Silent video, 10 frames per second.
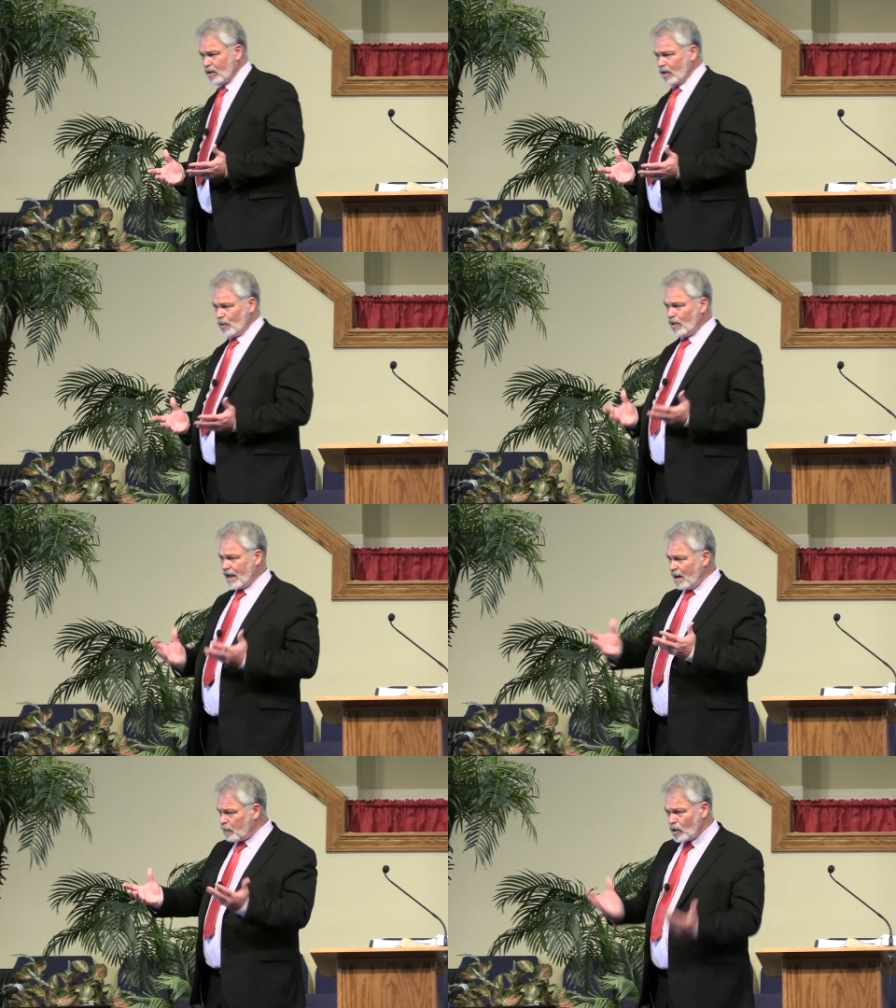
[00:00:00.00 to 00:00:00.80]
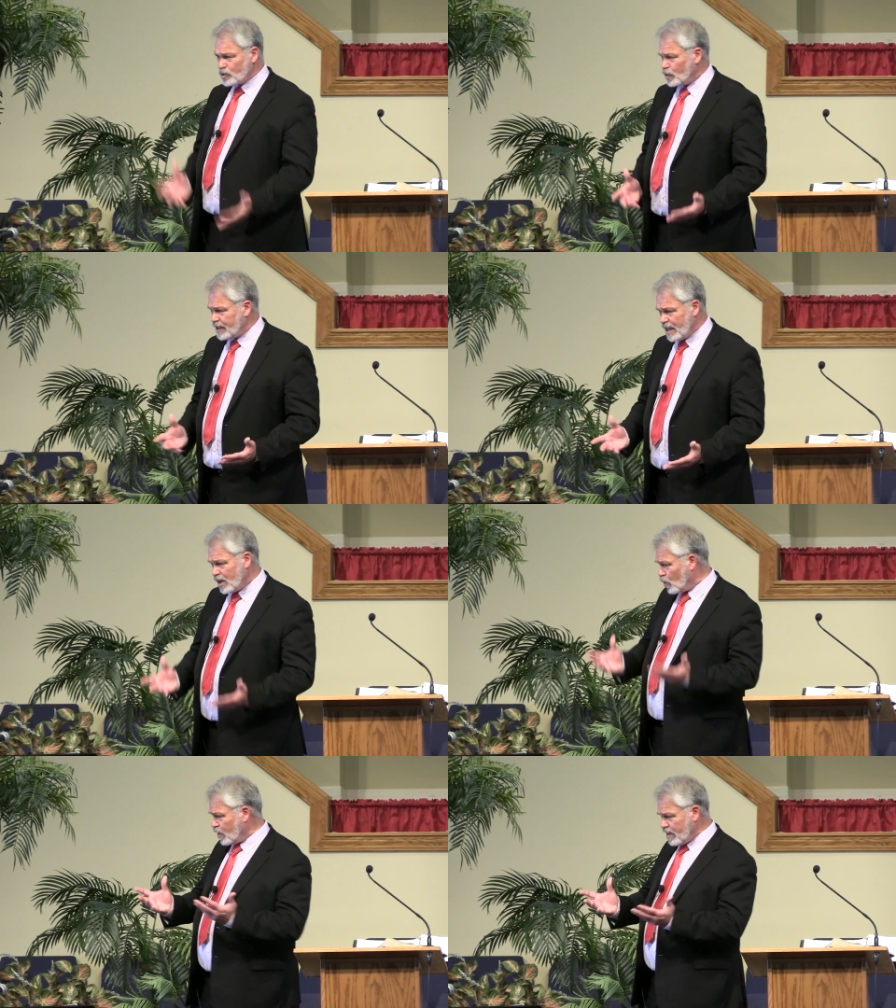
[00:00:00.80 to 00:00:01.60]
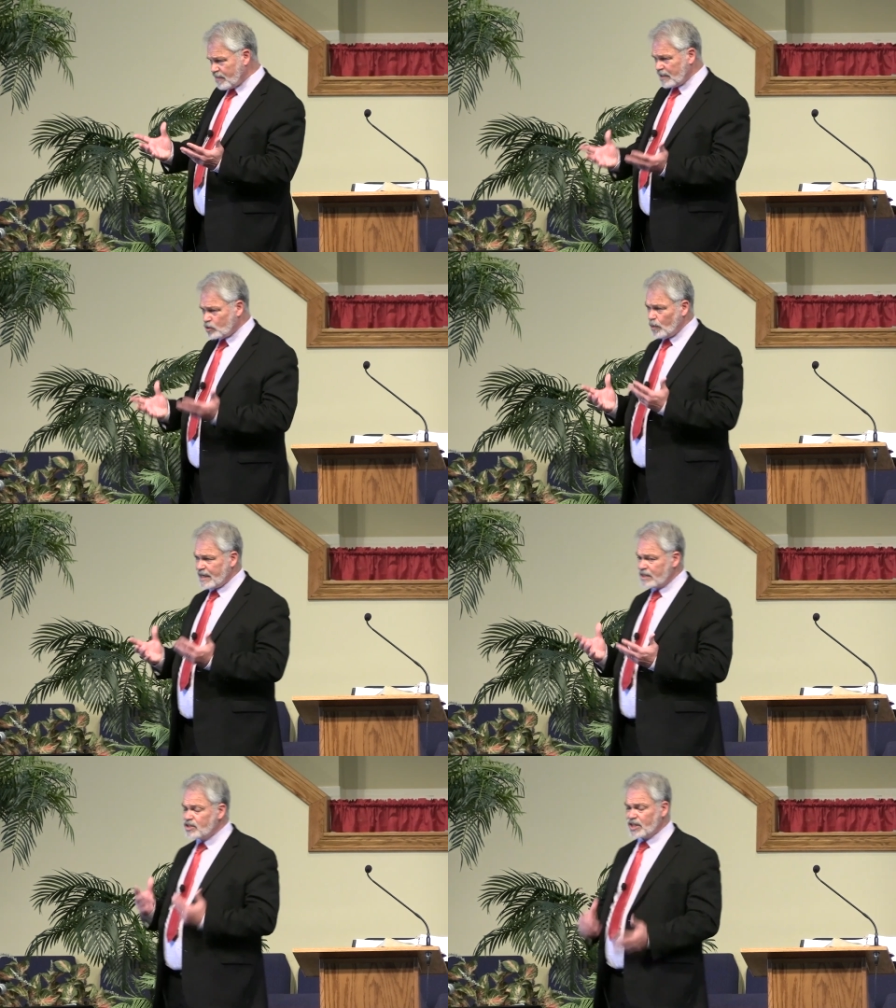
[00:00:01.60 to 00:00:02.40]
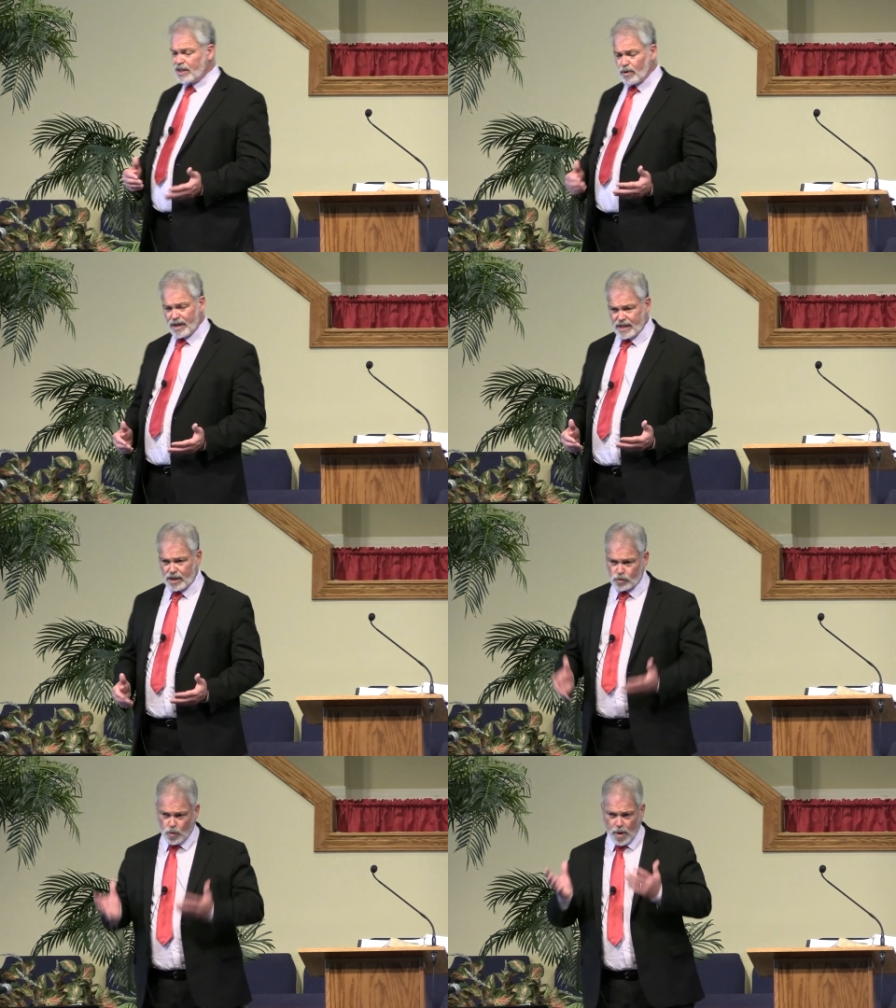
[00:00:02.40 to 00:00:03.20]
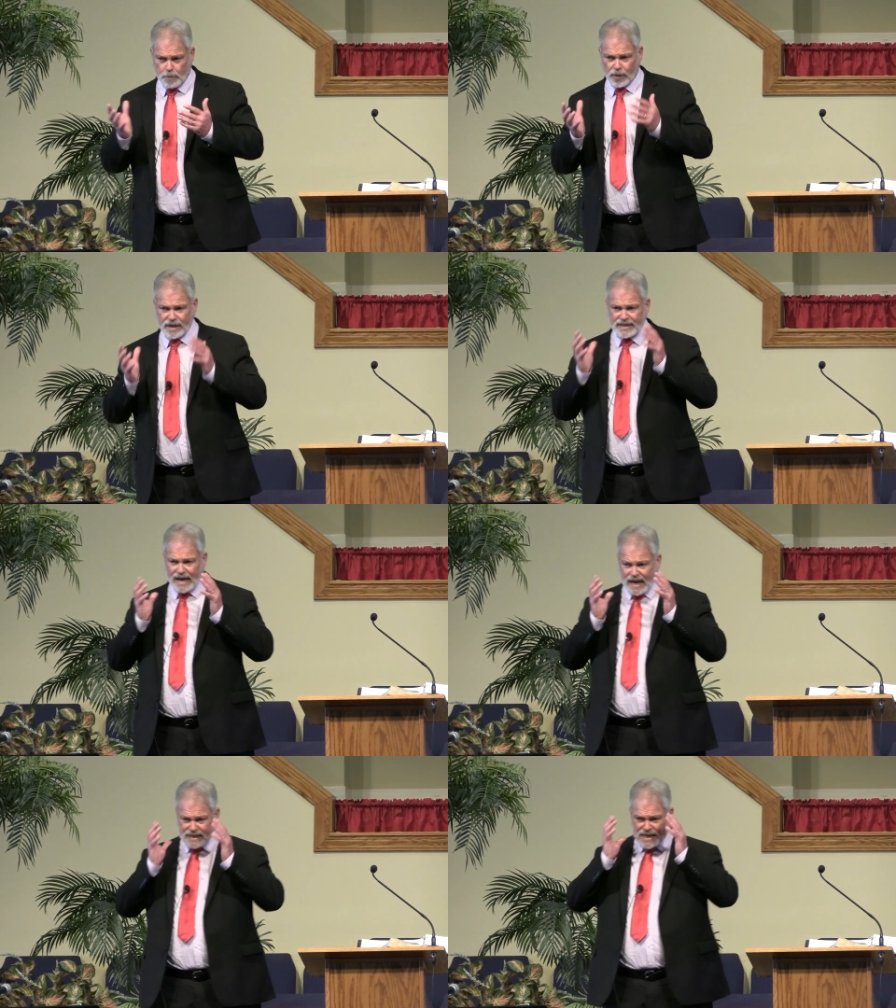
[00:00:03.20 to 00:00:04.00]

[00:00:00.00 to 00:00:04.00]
when our boys were young, one of the things we continually did is we prayed, God,